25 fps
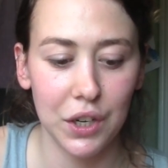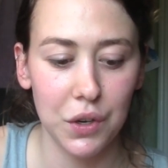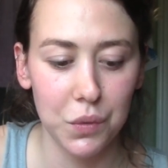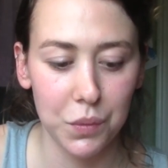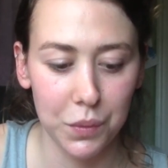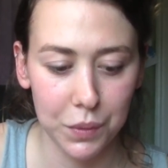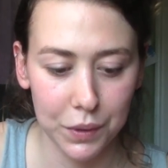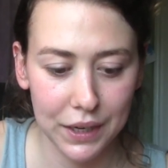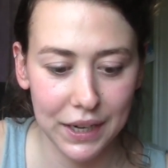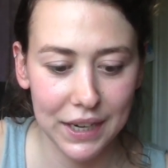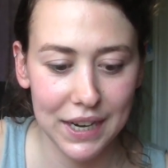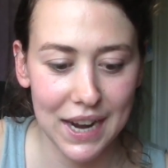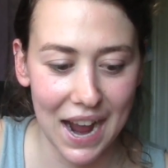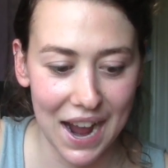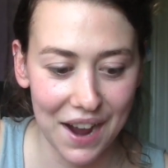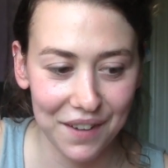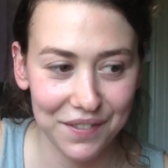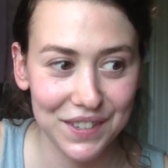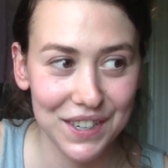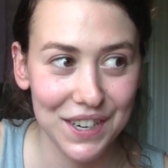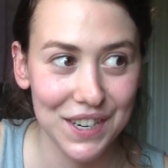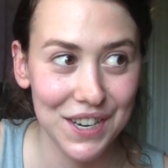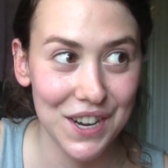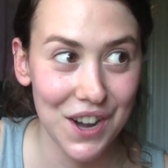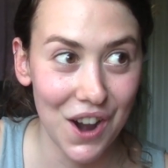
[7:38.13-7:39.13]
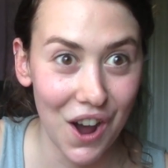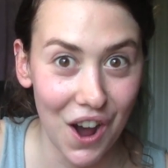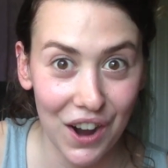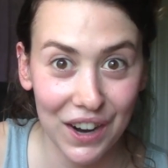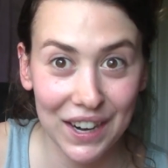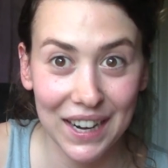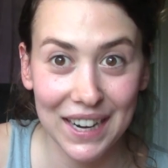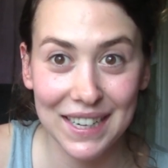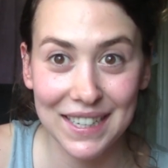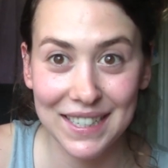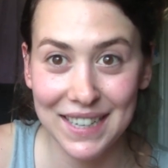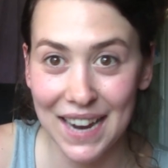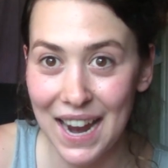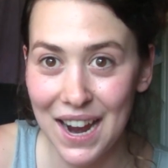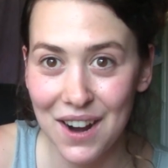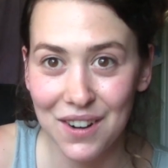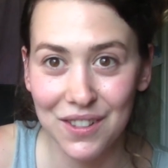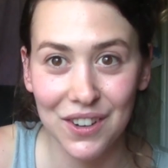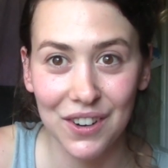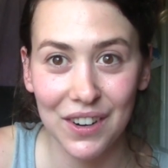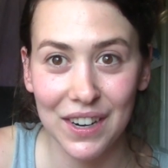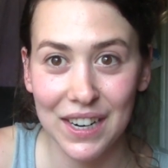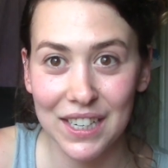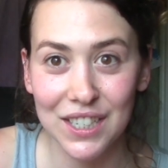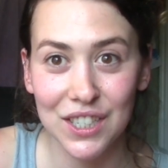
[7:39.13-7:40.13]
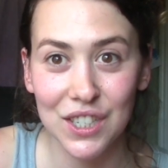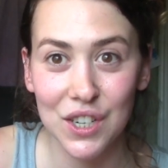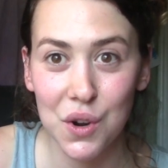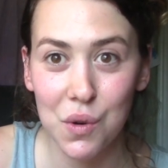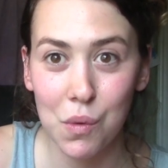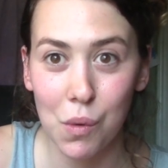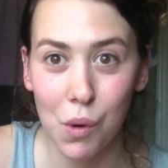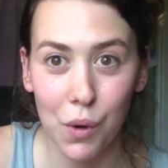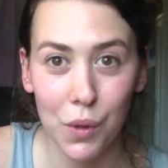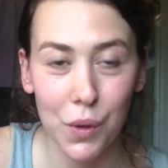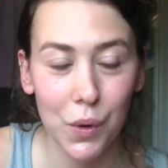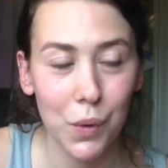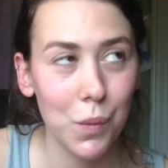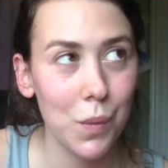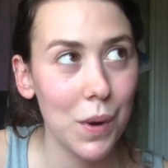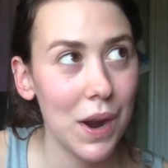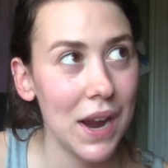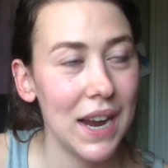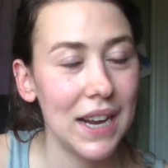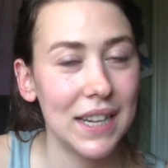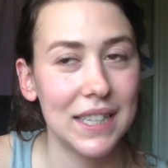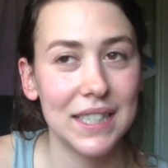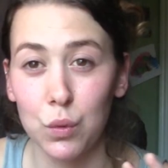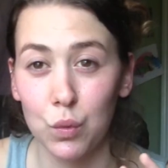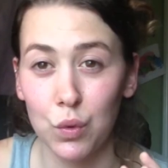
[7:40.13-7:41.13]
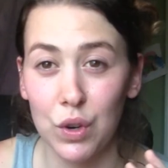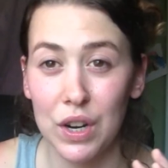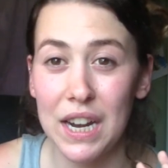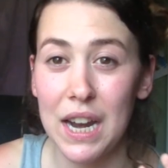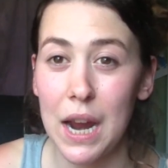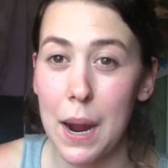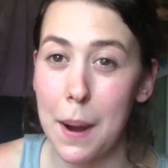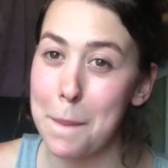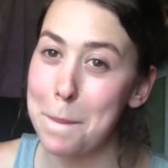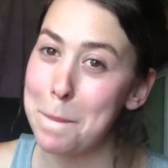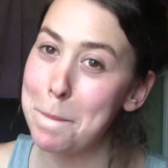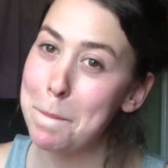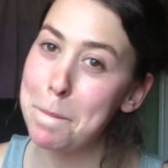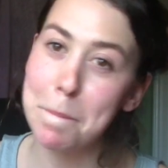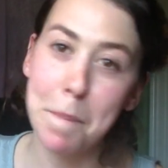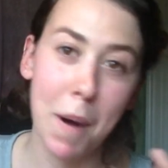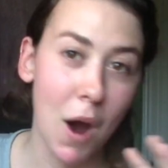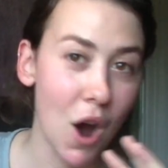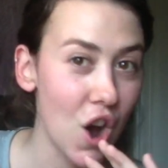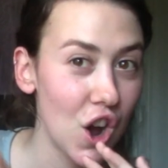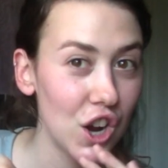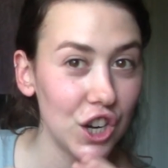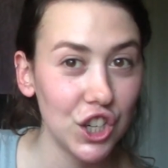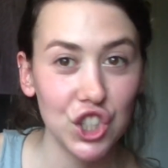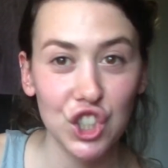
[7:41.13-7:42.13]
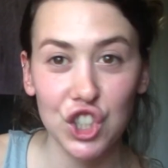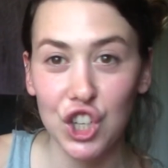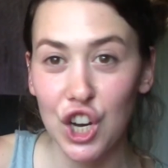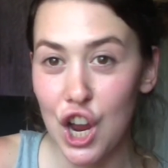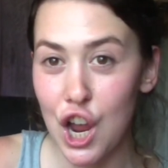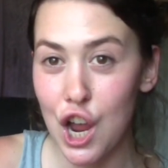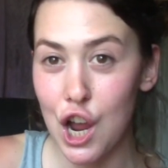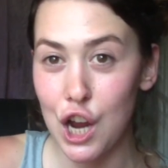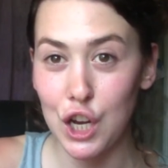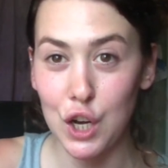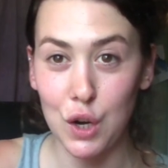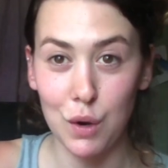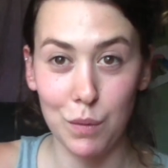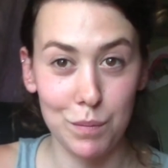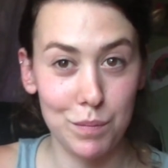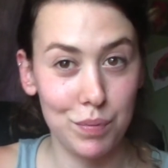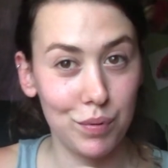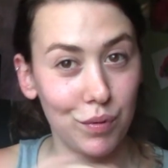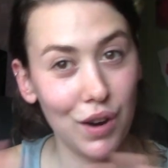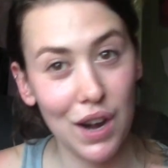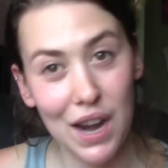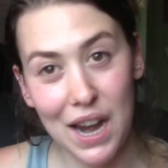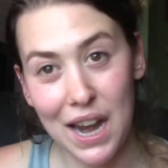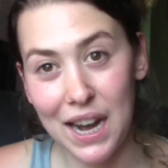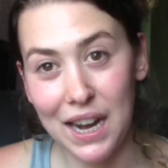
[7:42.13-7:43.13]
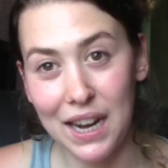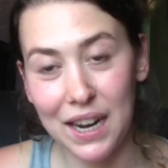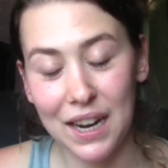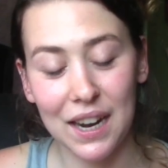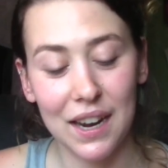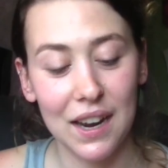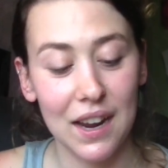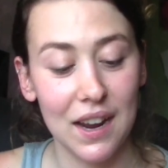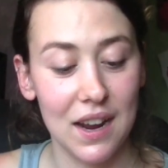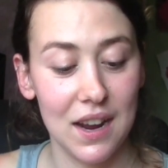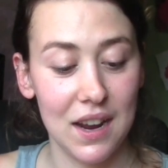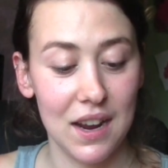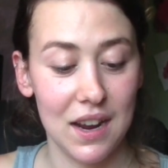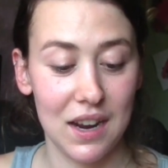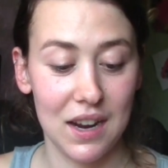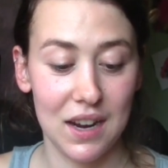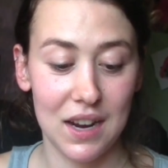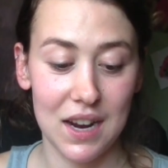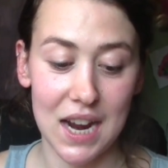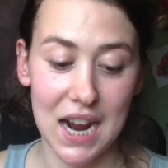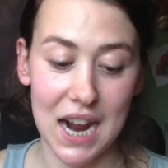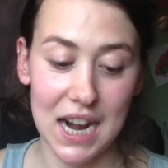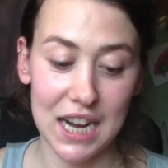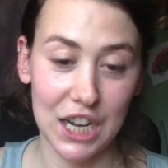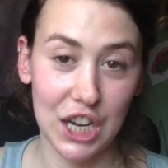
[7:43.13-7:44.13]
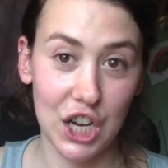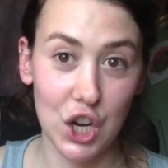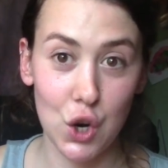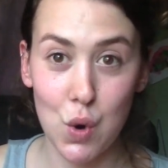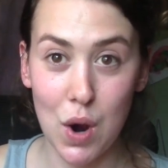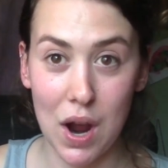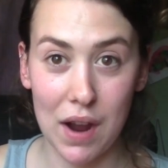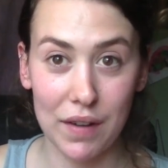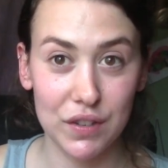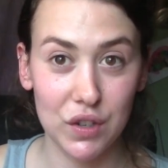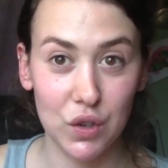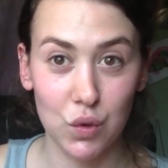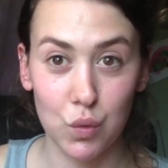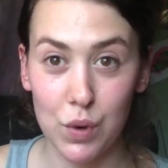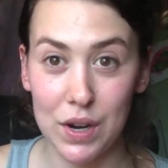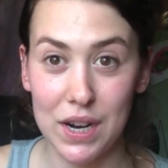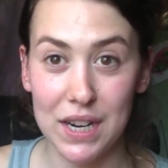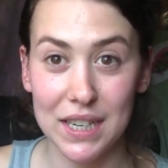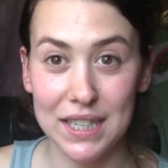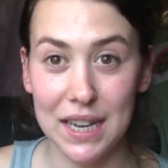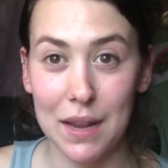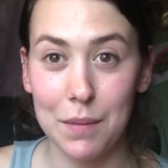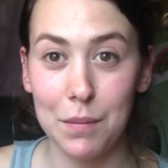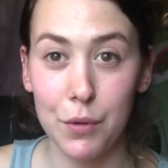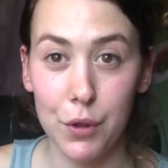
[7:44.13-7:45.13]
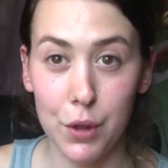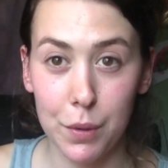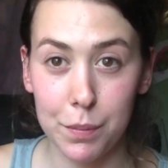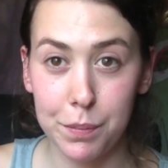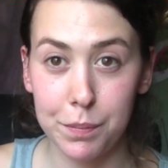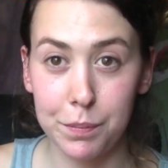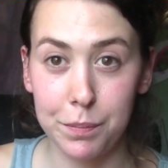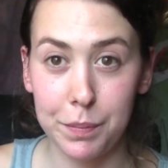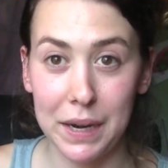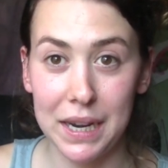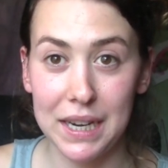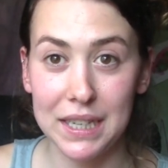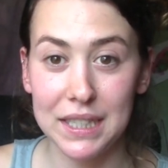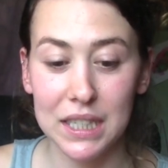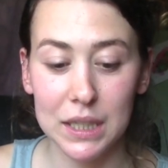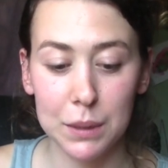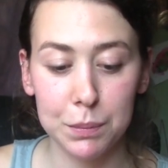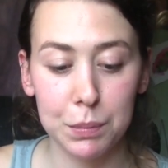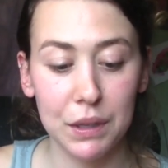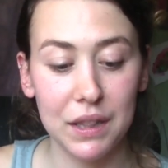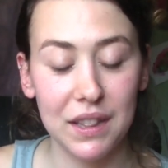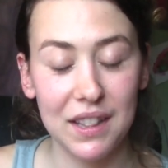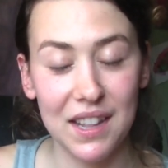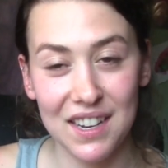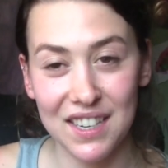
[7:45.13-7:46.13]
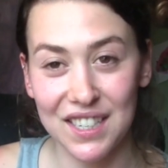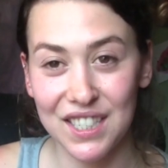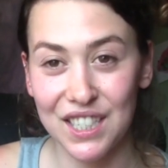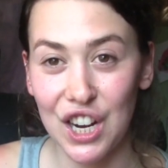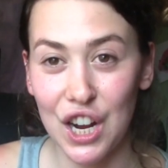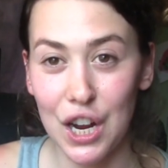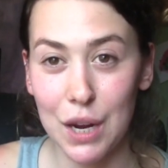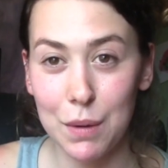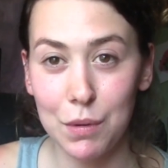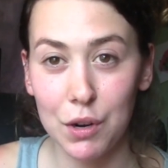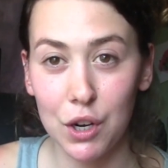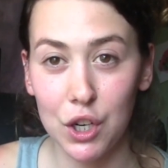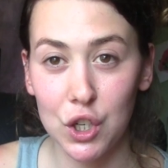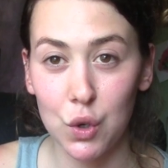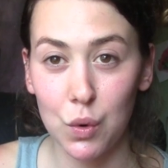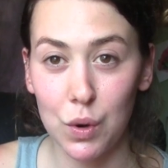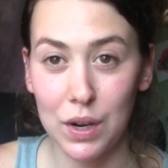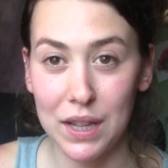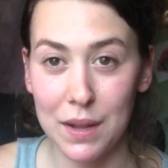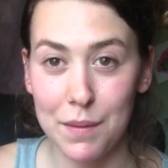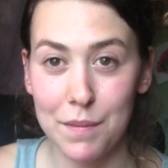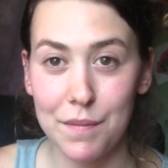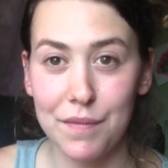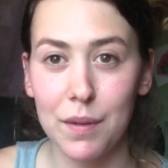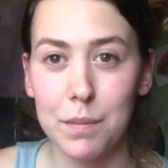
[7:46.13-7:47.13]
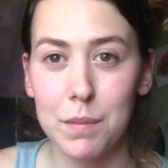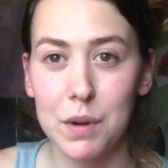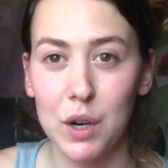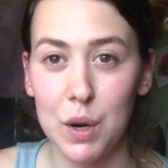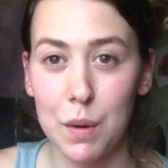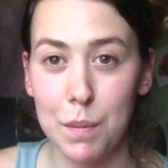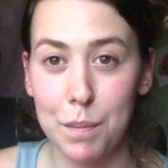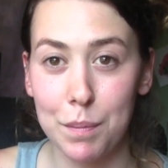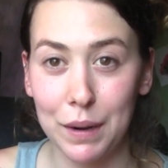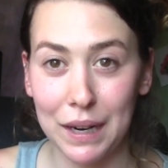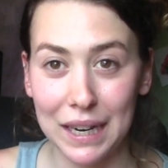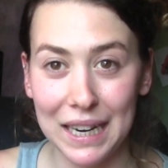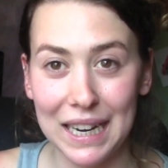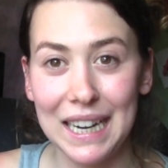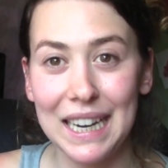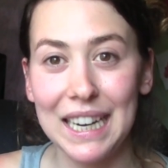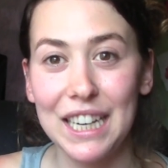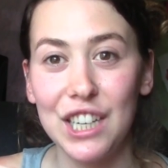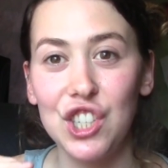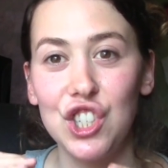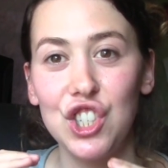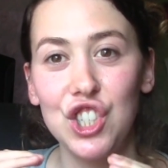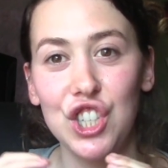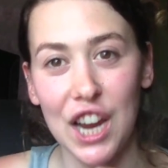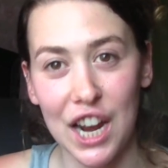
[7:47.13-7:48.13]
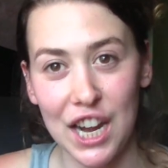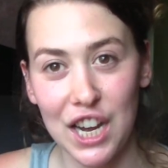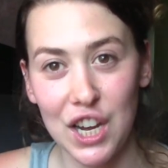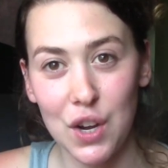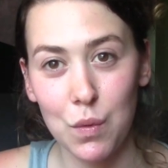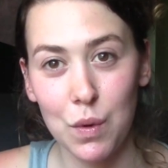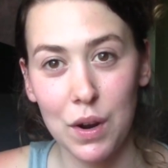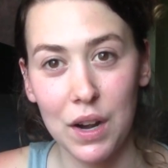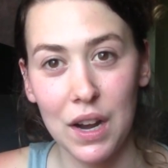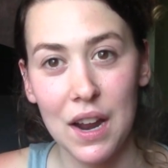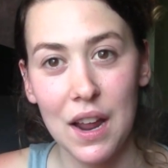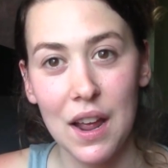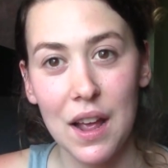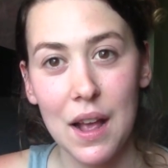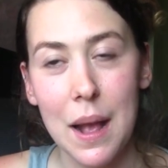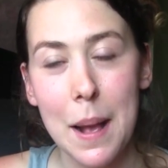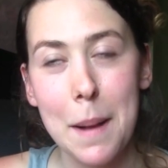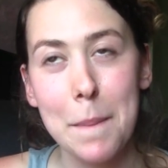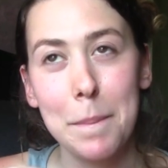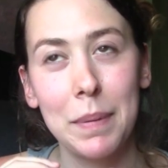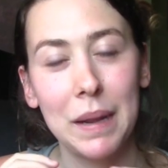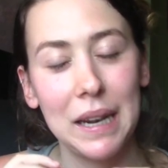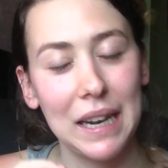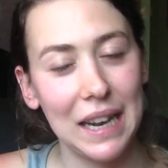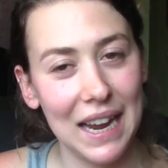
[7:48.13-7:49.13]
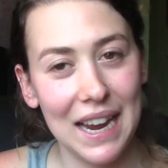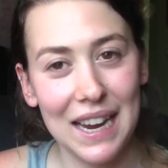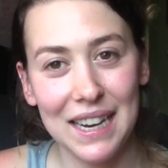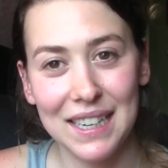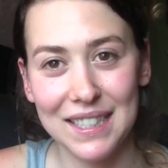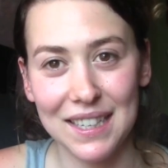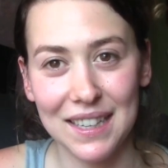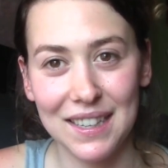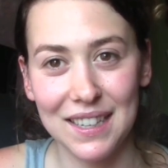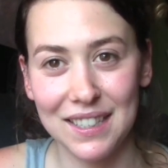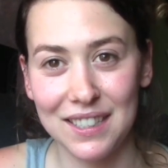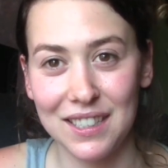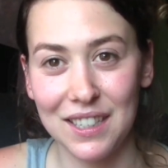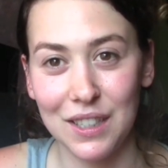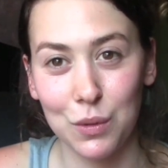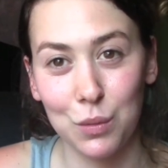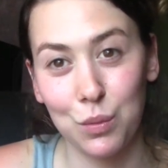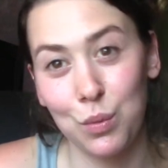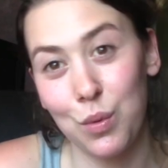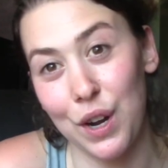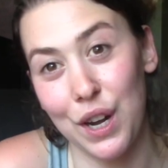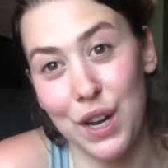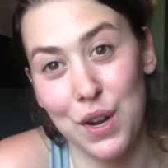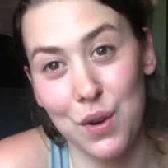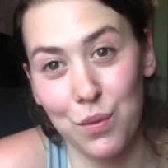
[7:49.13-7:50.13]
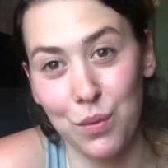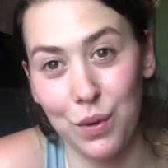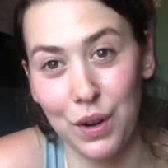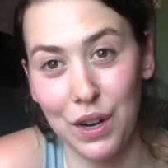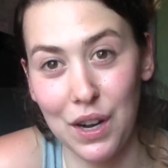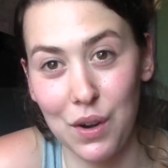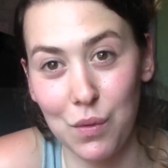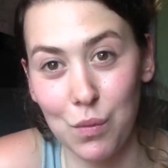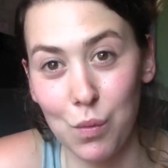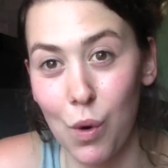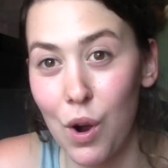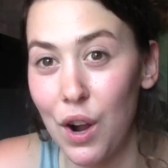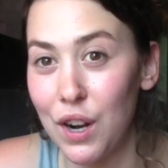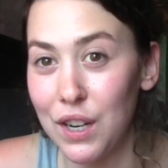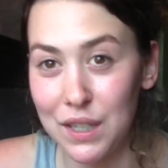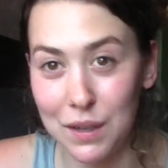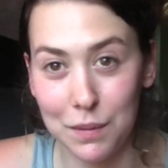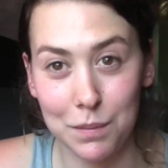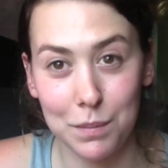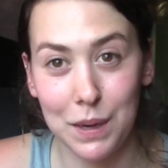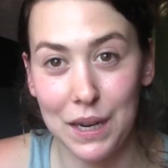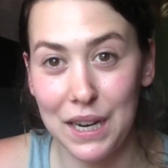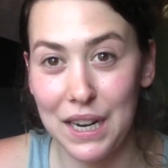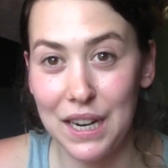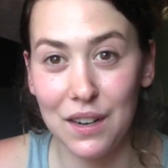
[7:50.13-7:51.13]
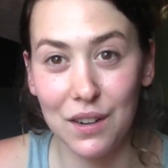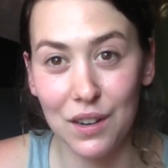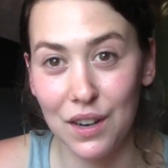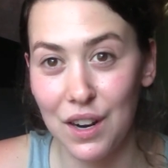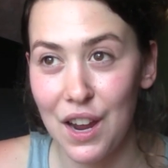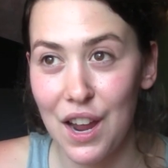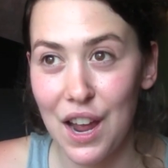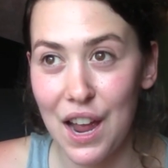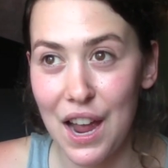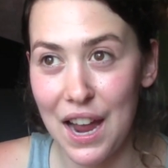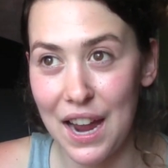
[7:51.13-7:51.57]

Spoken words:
You really have to knock it down. There is no other way. It's really punch, you break, and you have to reassemble the pieces, but this time you're doing them from a completely genuine place, and this is what you really want to be.